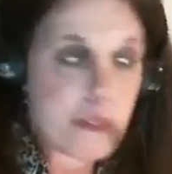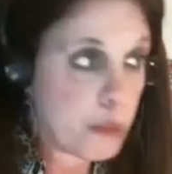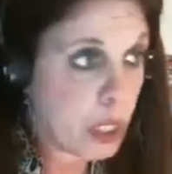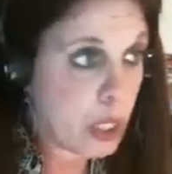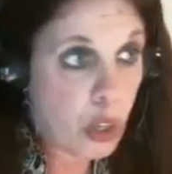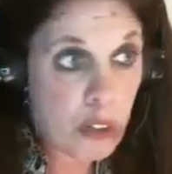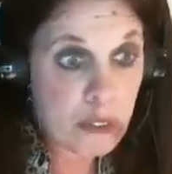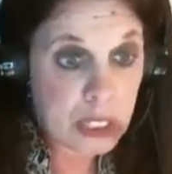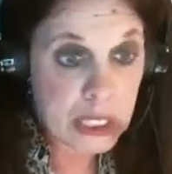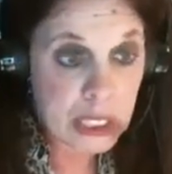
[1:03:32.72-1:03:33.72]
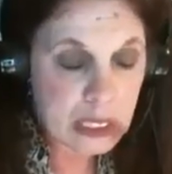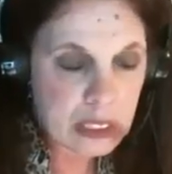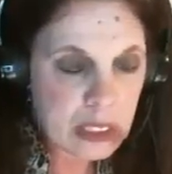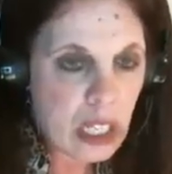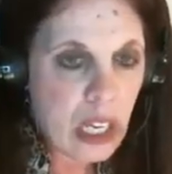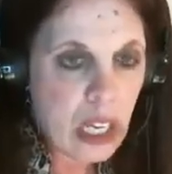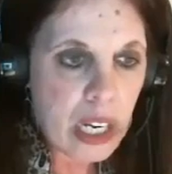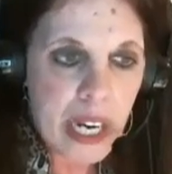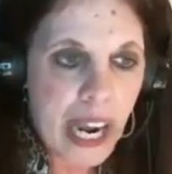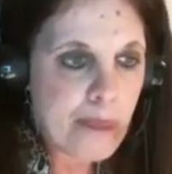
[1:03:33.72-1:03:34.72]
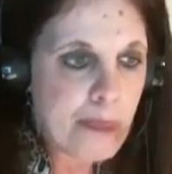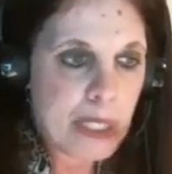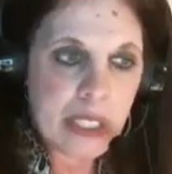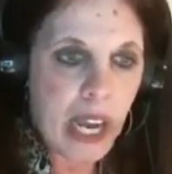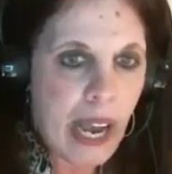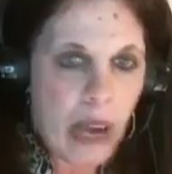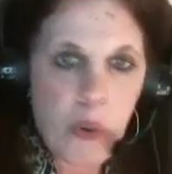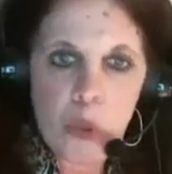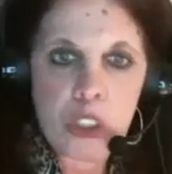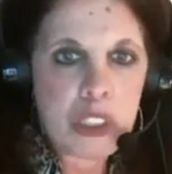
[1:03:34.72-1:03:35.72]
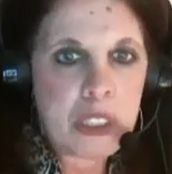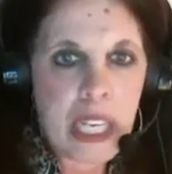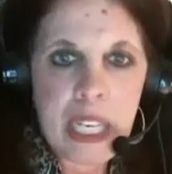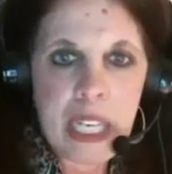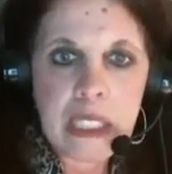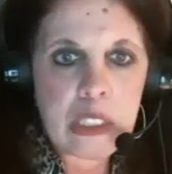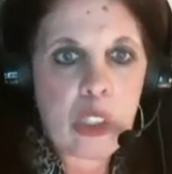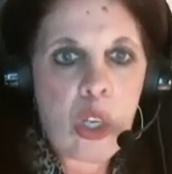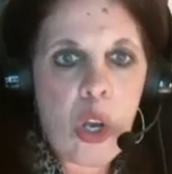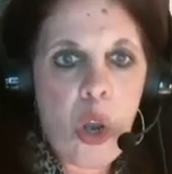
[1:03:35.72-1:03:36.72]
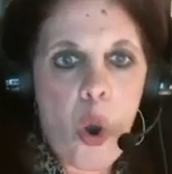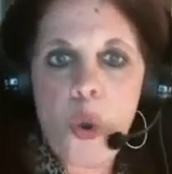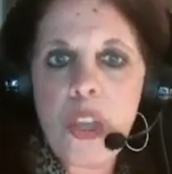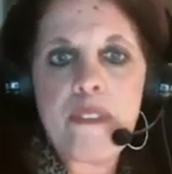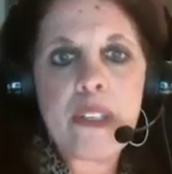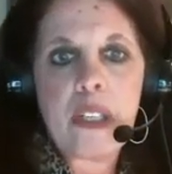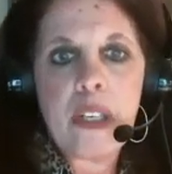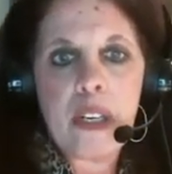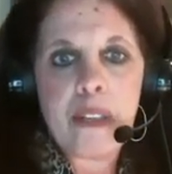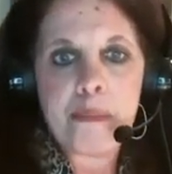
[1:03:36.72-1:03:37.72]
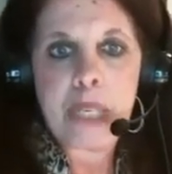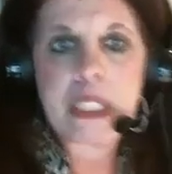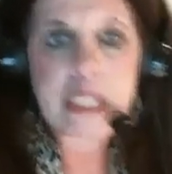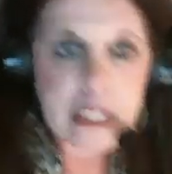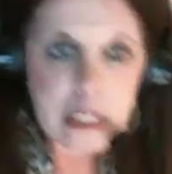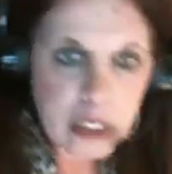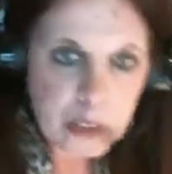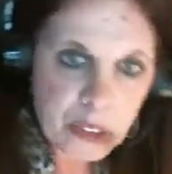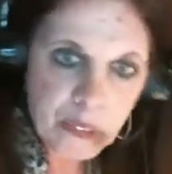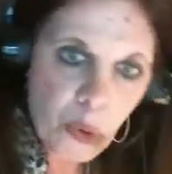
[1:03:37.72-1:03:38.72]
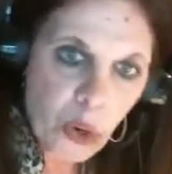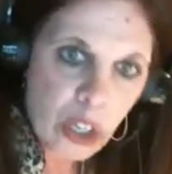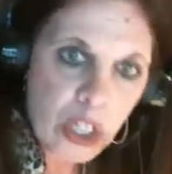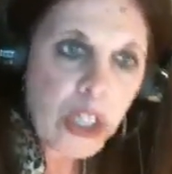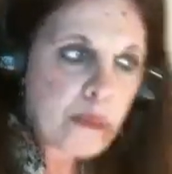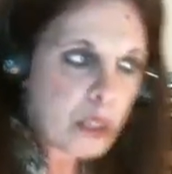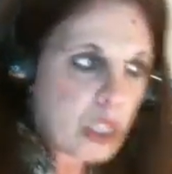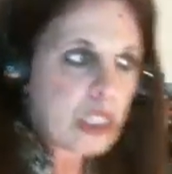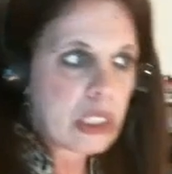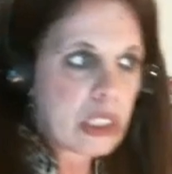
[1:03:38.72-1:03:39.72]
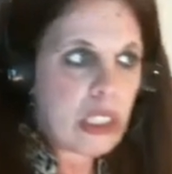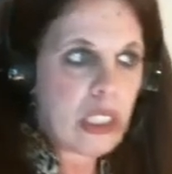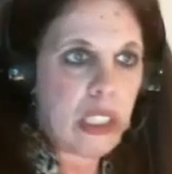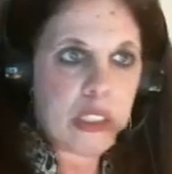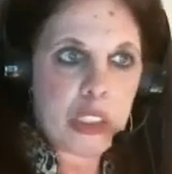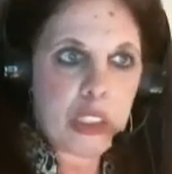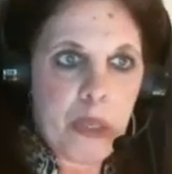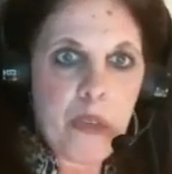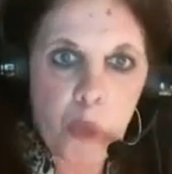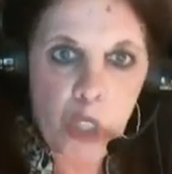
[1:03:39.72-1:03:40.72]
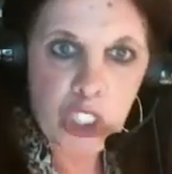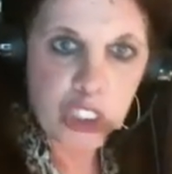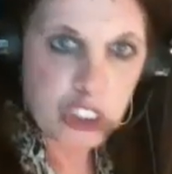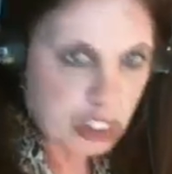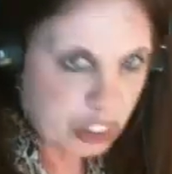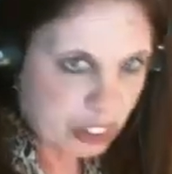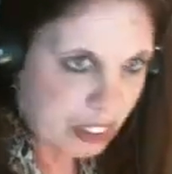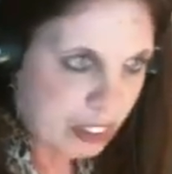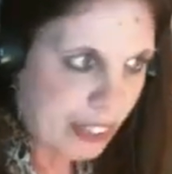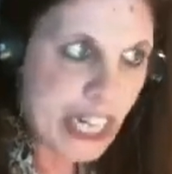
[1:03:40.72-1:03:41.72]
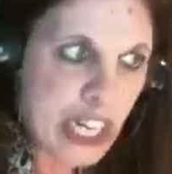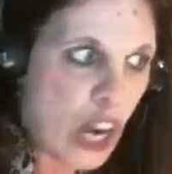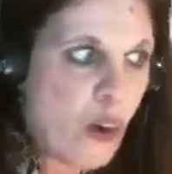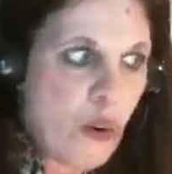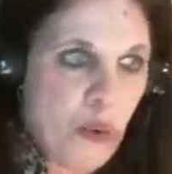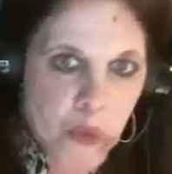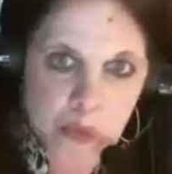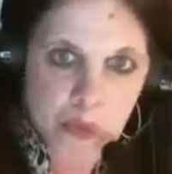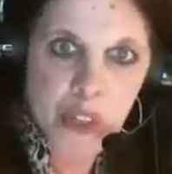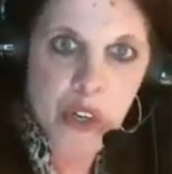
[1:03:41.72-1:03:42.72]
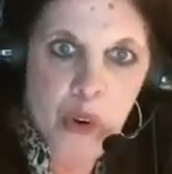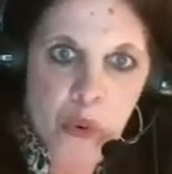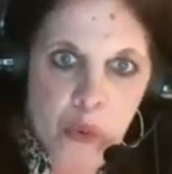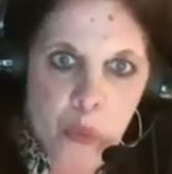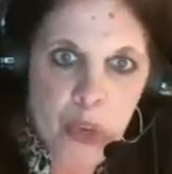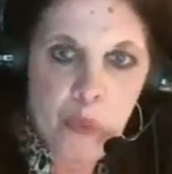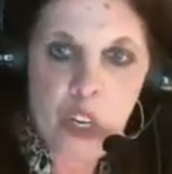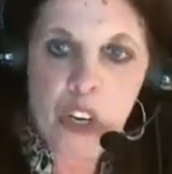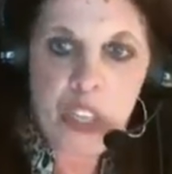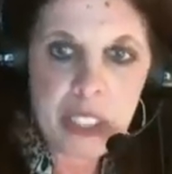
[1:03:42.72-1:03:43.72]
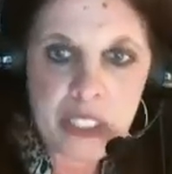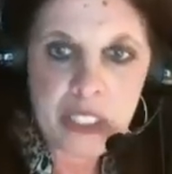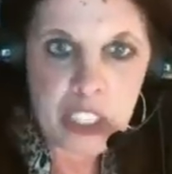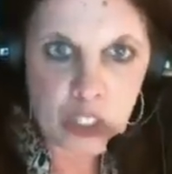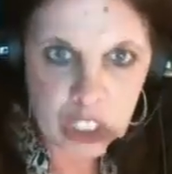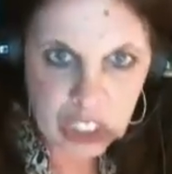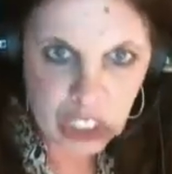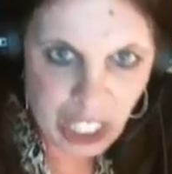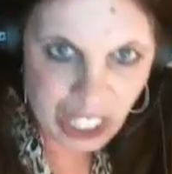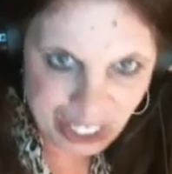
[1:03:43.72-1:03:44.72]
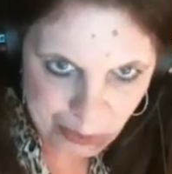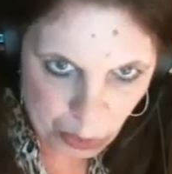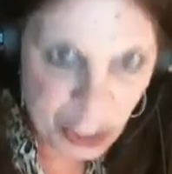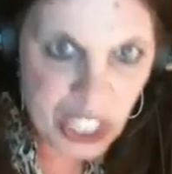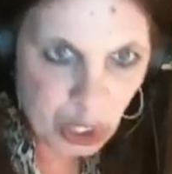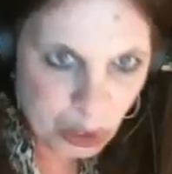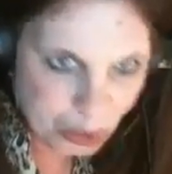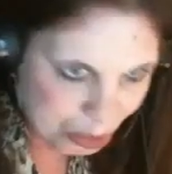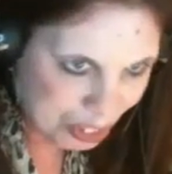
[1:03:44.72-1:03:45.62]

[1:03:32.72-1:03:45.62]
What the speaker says: what I call visits, can happen hours, days, or even months before. Because in the spirit world, they know, when we are getting near to our time. We don't,